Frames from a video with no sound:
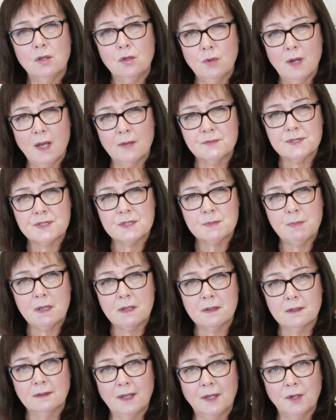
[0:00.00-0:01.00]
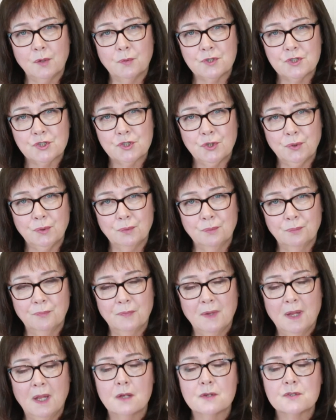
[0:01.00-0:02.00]
have to speak the language too.
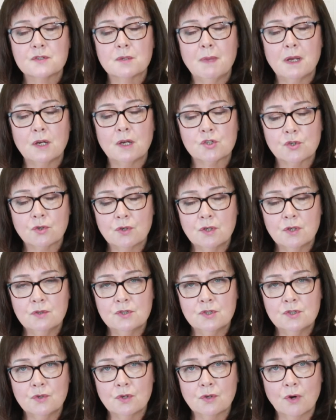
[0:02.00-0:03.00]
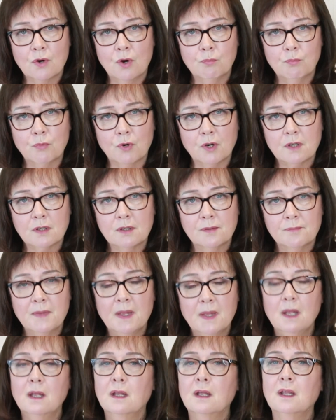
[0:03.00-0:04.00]
So make sure you do your homework.
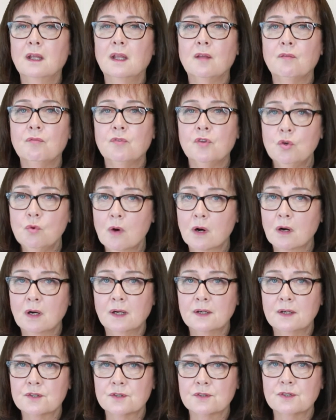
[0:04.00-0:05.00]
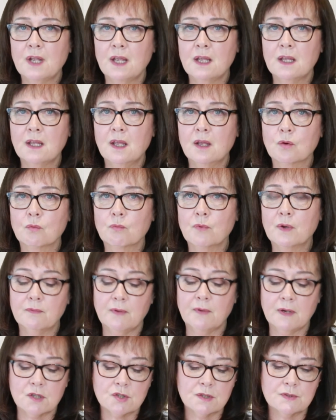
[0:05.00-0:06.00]
If you are undertaking
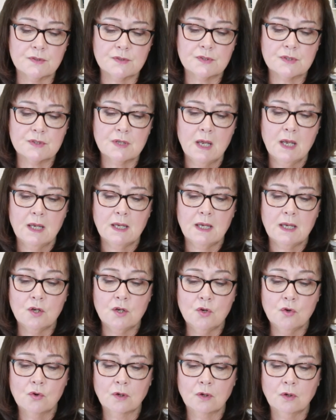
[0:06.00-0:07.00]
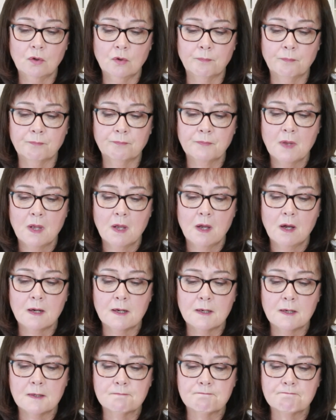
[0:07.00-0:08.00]
renovations in your home
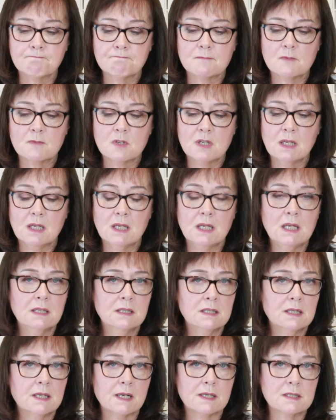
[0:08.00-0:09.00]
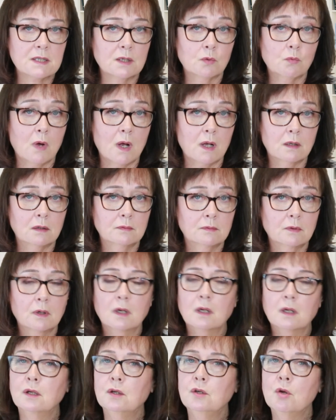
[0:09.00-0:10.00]
in the next little while,
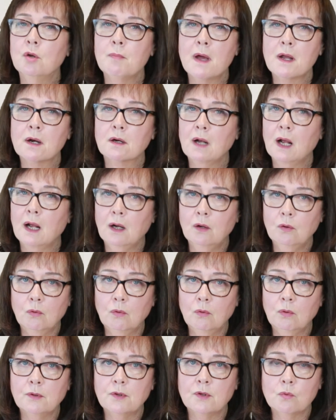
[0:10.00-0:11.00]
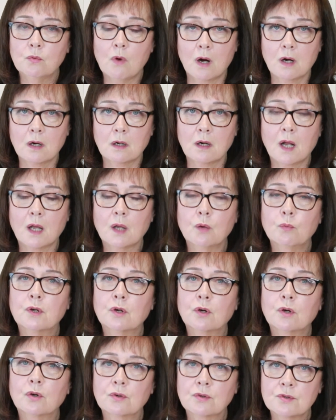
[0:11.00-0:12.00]
no matter how old you are, I would
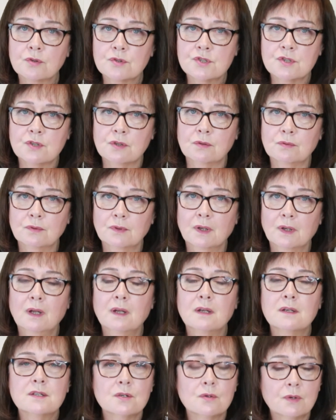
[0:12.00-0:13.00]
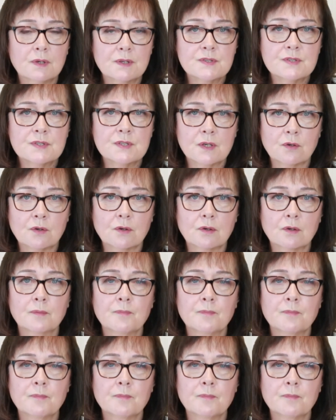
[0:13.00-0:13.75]
urge you to consider